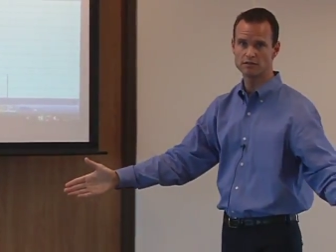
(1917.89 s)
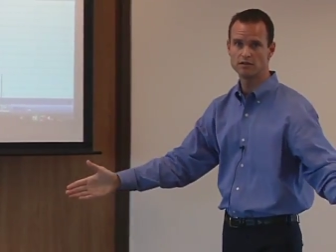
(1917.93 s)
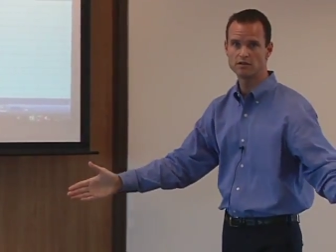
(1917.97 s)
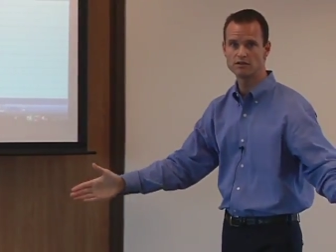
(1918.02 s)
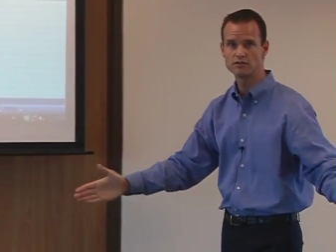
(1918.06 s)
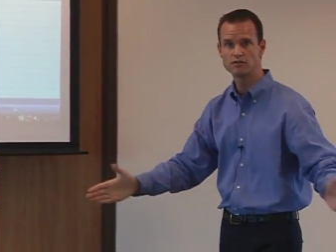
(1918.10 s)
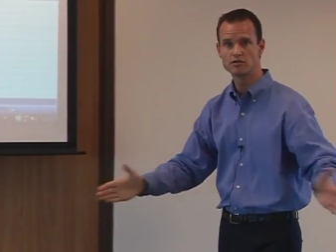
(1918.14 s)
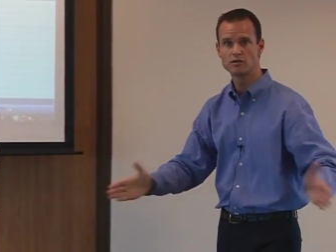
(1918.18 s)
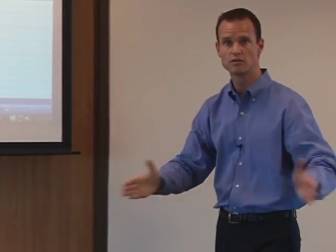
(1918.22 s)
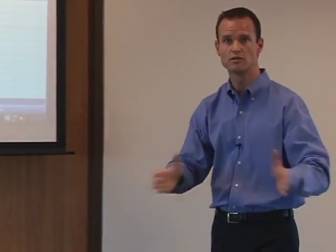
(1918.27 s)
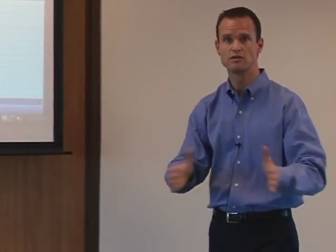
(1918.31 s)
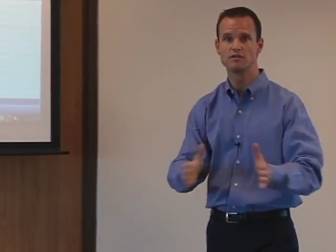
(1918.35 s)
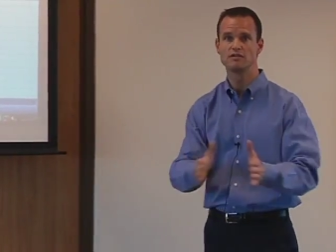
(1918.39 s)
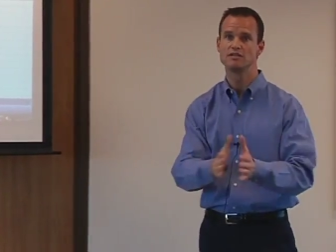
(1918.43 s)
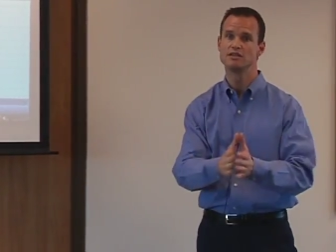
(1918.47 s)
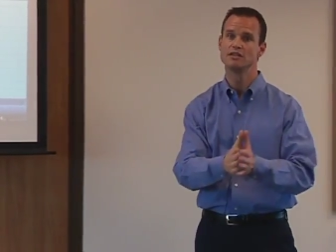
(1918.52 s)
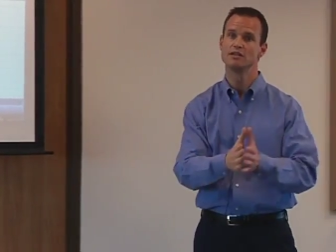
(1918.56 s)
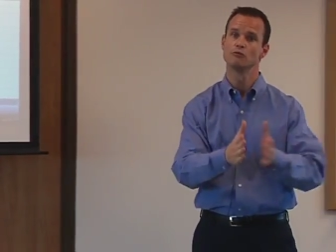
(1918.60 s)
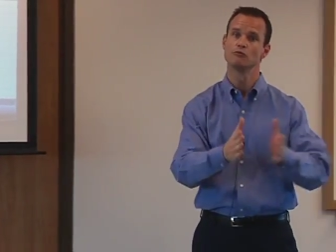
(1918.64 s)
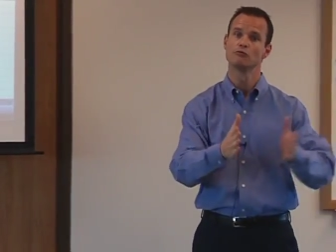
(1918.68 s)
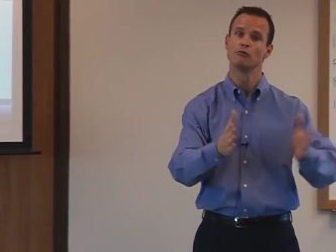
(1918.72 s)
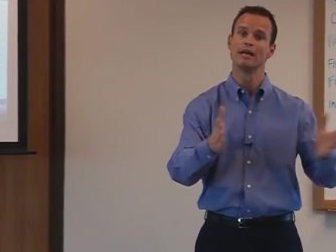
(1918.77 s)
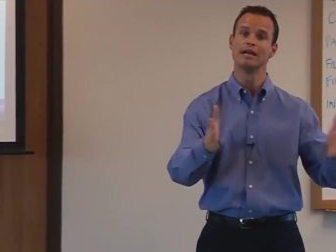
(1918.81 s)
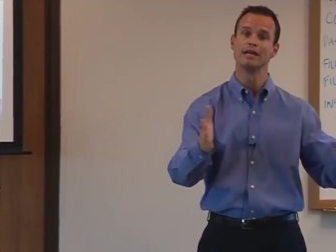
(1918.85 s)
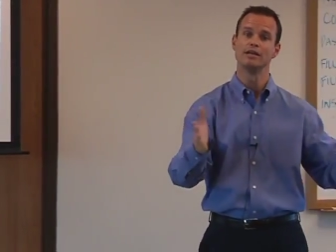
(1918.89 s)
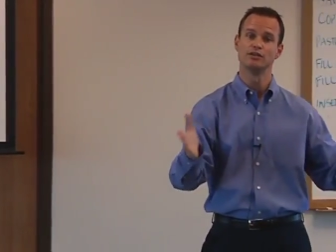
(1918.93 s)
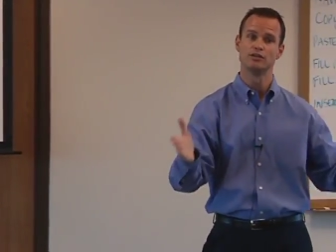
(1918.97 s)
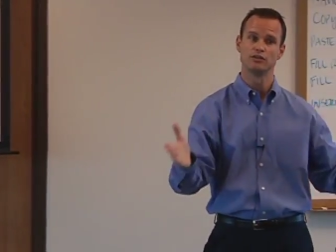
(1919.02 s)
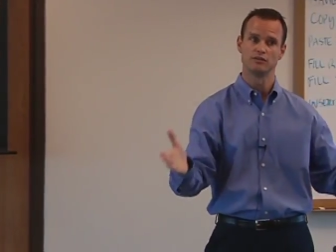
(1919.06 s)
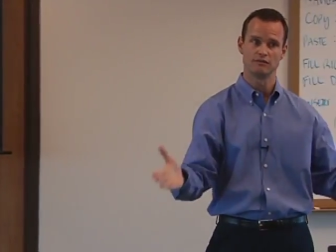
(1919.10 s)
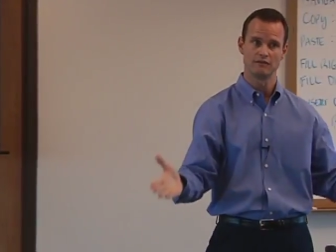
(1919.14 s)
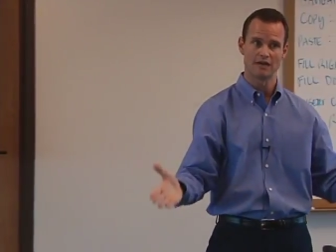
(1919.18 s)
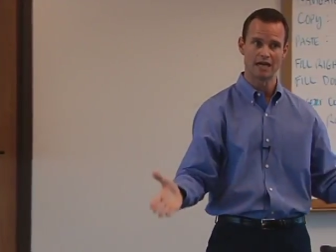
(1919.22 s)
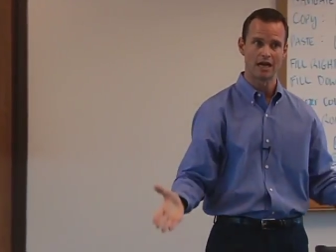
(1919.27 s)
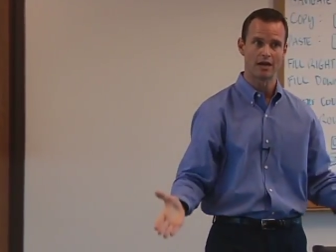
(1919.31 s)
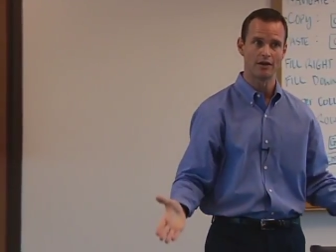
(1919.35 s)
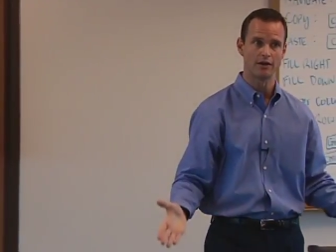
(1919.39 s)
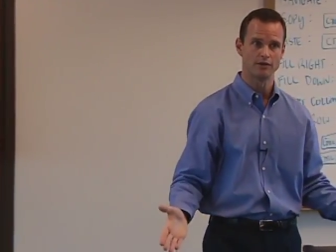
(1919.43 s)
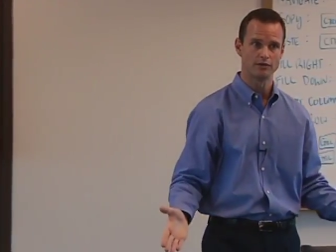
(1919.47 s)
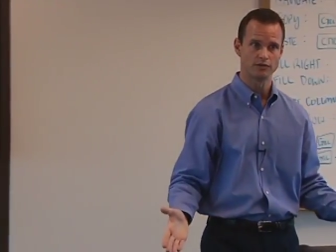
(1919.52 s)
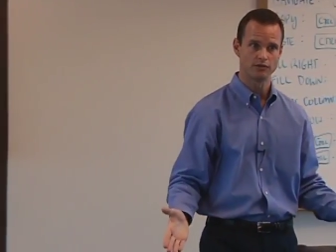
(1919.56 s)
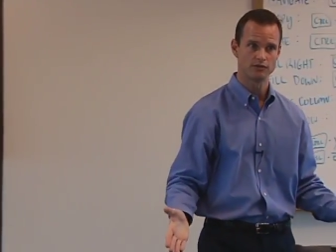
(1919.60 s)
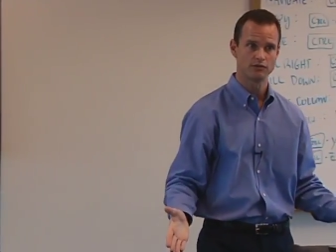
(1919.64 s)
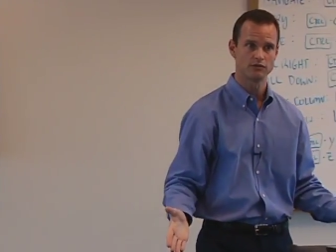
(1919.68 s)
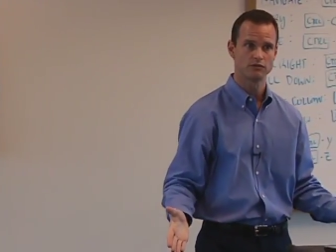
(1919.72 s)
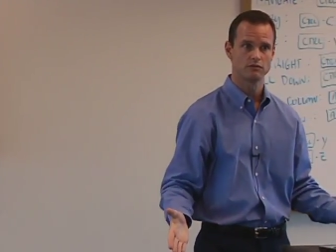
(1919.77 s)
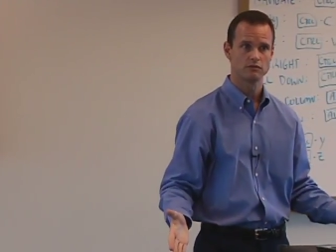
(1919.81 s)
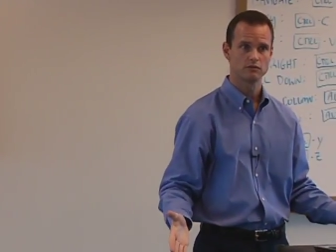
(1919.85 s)
and start to see a range of
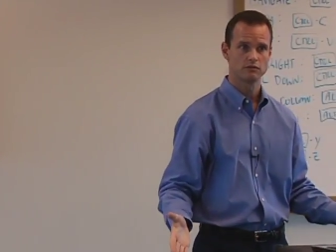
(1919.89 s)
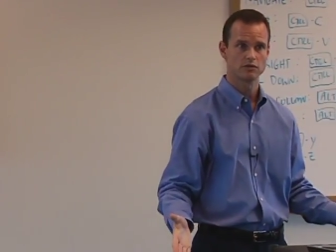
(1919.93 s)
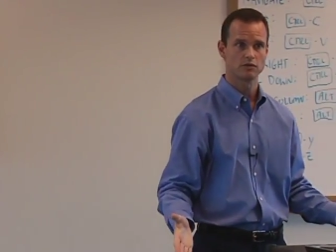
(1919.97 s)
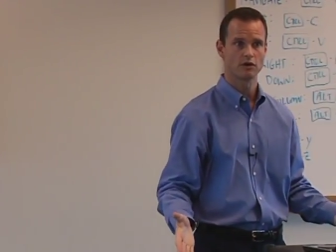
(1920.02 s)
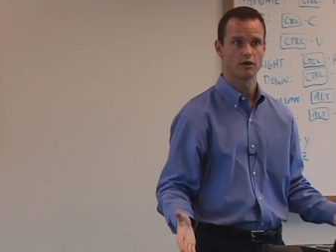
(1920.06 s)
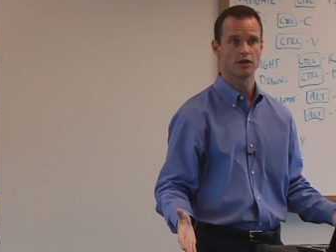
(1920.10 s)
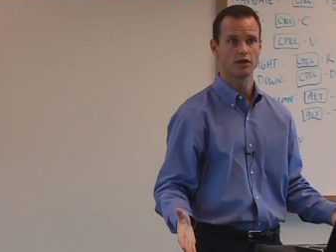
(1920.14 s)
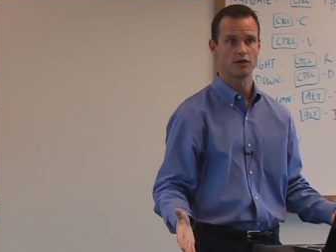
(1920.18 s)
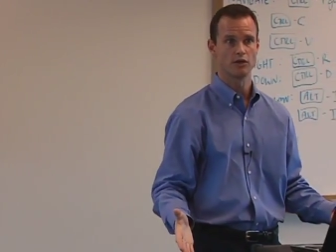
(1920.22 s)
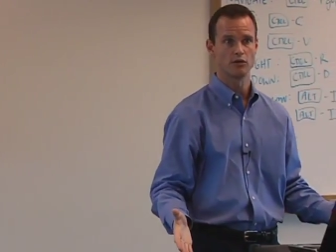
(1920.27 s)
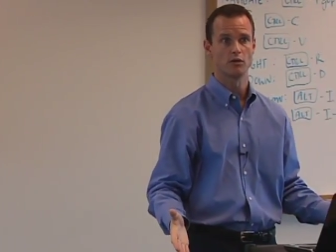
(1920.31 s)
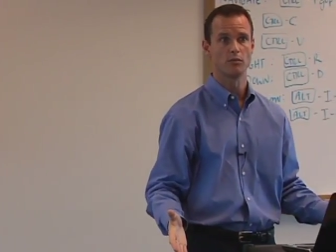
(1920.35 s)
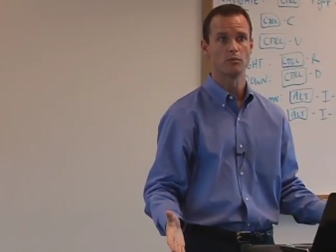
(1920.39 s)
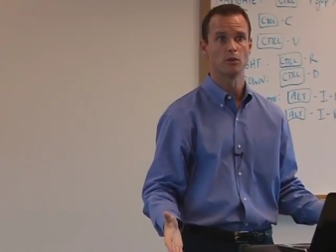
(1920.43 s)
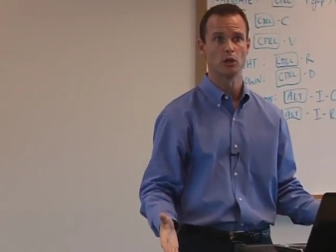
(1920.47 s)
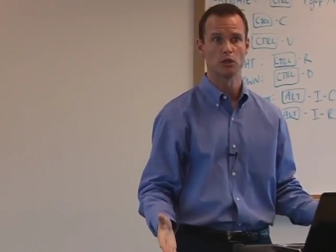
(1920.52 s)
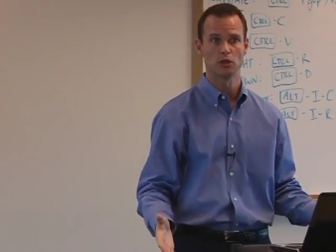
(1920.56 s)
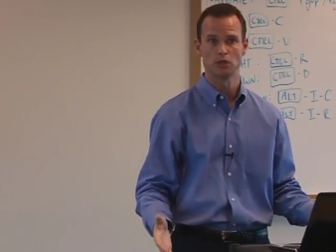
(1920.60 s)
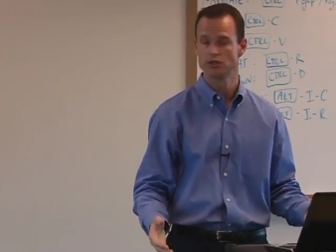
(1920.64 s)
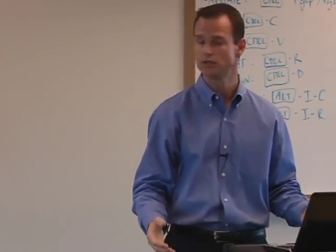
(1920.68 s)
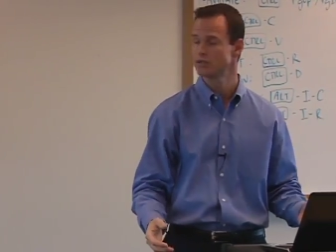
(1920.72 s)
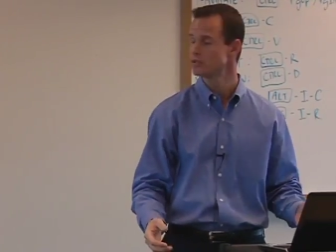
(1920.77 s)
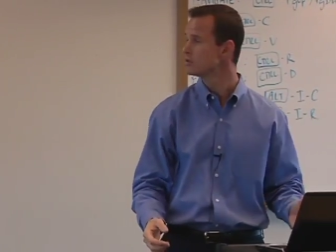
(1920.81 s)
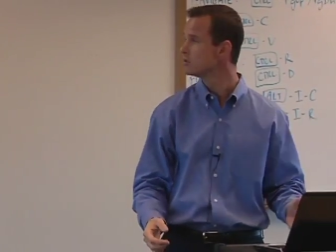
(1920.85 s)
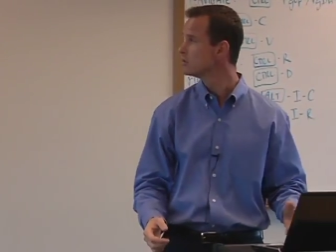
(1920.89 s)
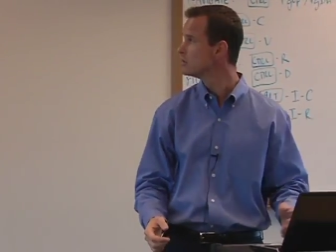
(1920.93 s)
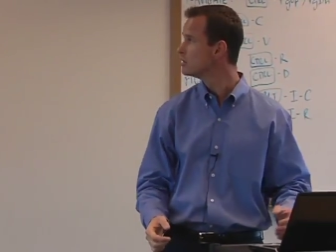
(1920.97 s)
values starting to emerge.